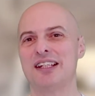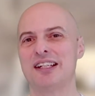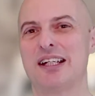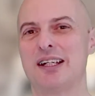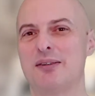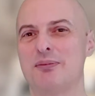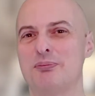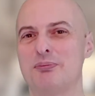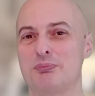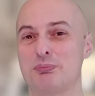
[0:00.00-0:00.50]

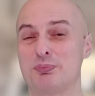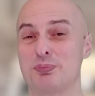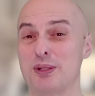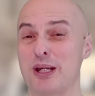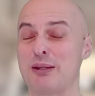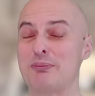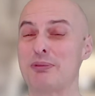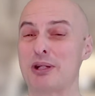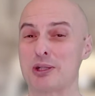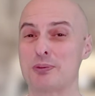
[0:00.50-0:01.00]
um,
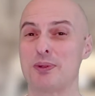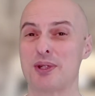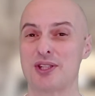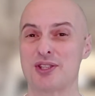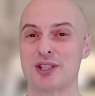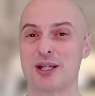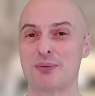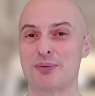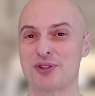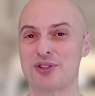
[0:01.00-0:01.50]
pretty much because
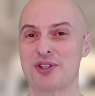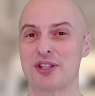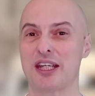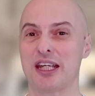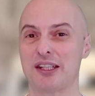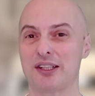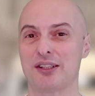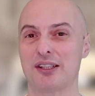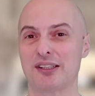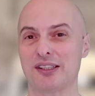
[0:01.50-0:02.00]
I was
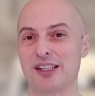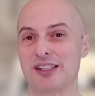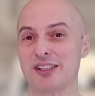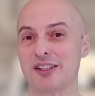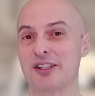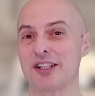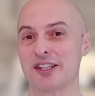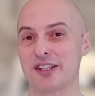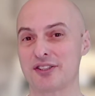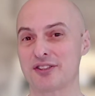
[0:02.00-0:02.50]
skin and I
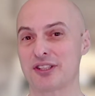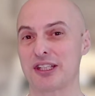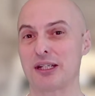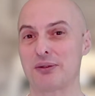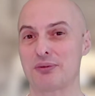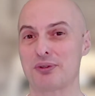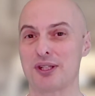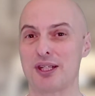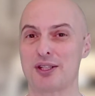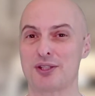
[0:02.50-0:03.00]
liked the
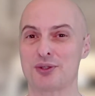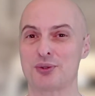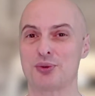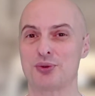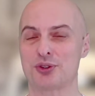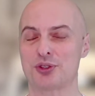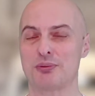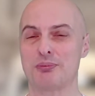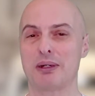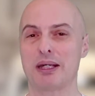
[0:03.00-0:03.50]
sound the
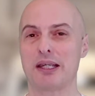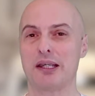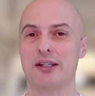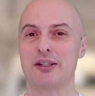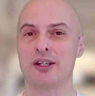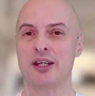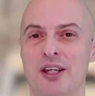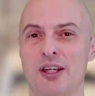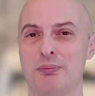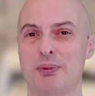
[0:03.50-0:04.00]
exhaust made,
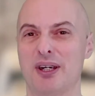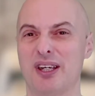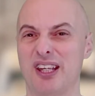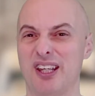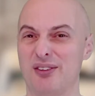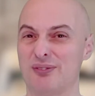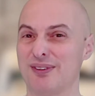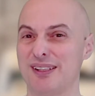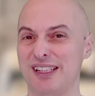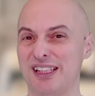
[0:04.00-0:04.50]
but
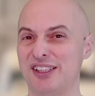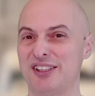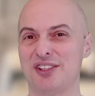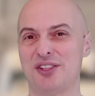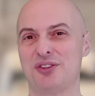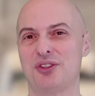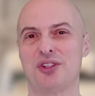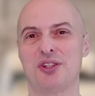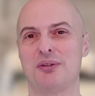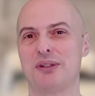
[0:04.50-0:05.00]
it really
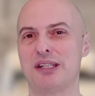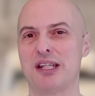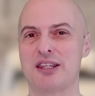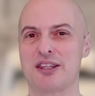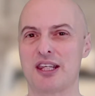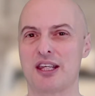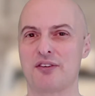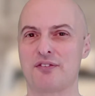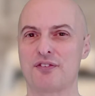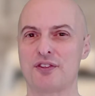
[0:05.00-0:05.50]
didn't do
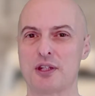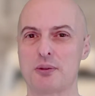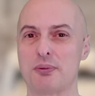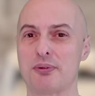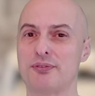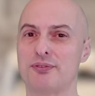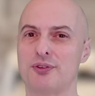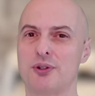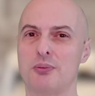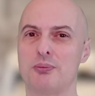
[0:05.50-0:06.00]
anything for the
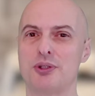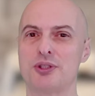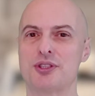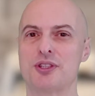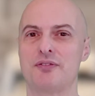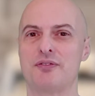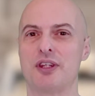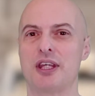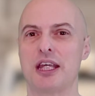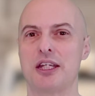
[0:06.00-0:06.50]
performance
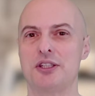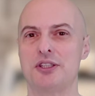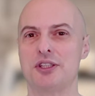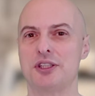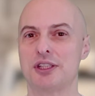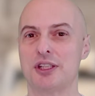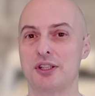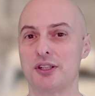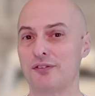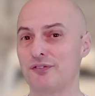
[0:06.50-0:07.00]
of the
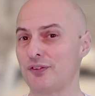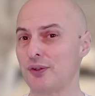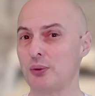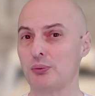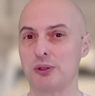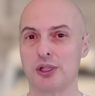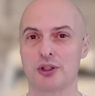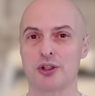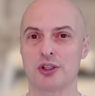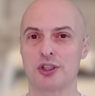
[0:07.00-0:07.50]
engine and the
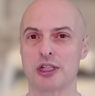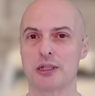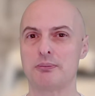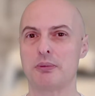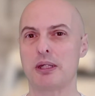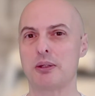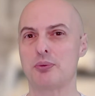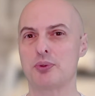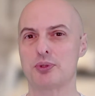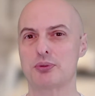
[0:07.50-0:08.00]
fuel
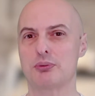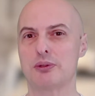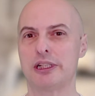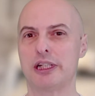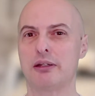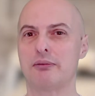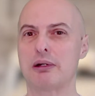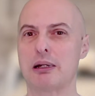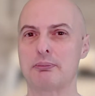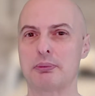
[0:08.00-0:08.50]
economy was
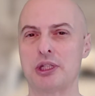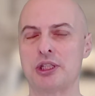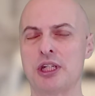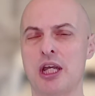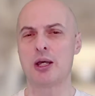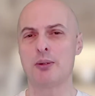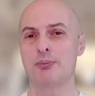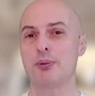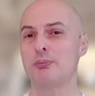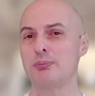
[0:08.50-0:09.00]
really rubbish.
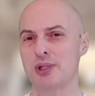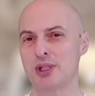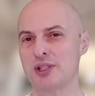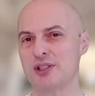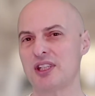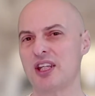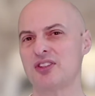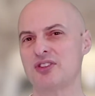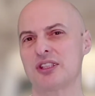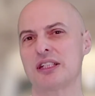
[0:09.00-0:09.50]
But because
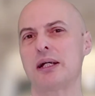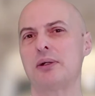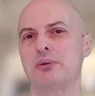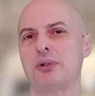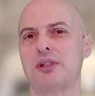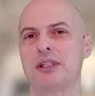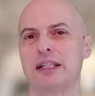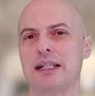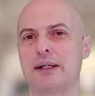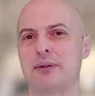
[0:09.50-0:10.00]
it
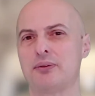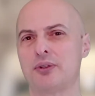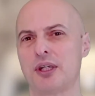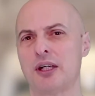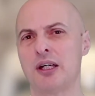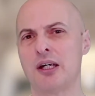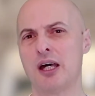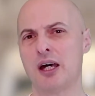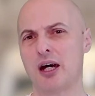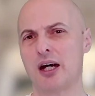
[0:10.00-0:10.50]
sounded louder,
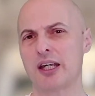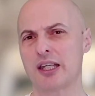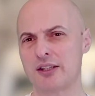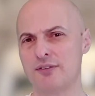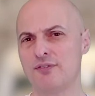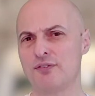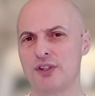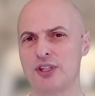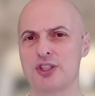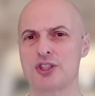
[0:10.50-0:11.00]
I
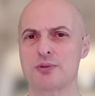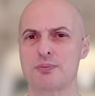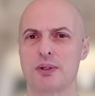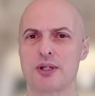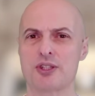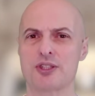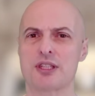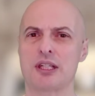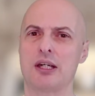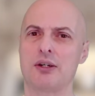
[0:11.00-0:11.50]
convinced
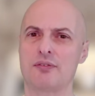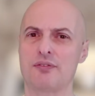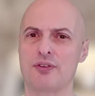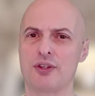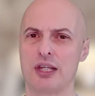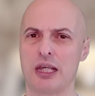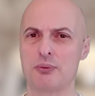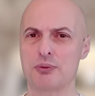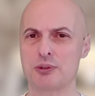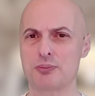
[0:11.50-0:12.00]
myself
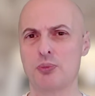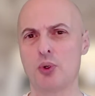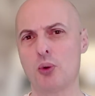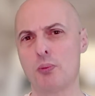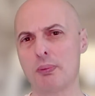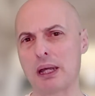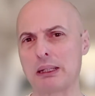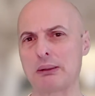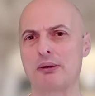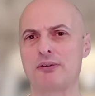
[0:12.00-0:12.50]
that it was more
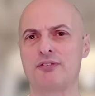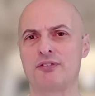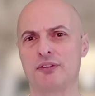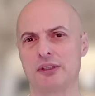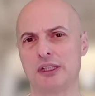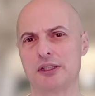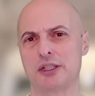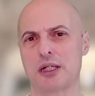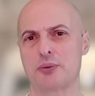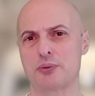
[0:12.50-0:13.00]

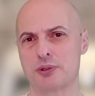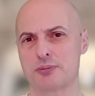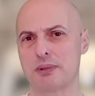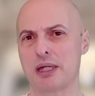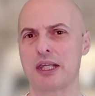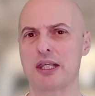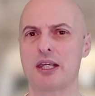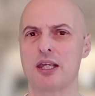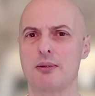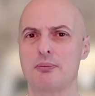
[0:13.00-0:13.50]
powerful and I was
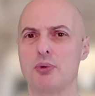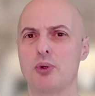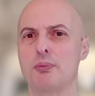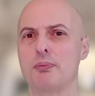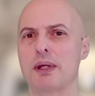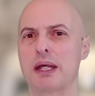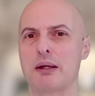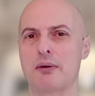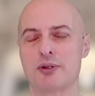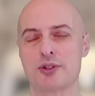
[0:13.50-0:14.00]
making more
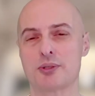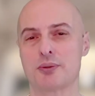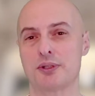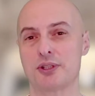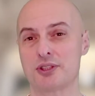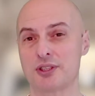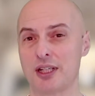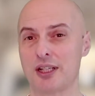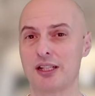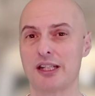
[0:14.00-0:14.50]
power. So I
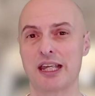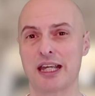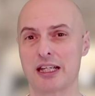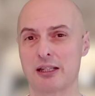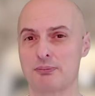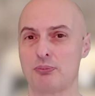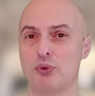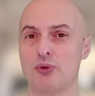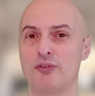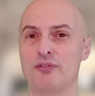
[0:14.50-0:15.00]
certainly
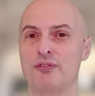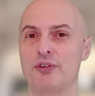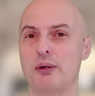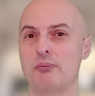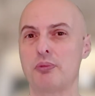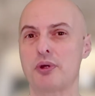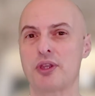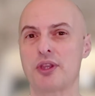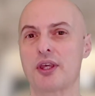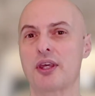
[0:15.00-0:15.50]
had more fun
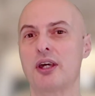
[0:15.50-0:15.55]
with the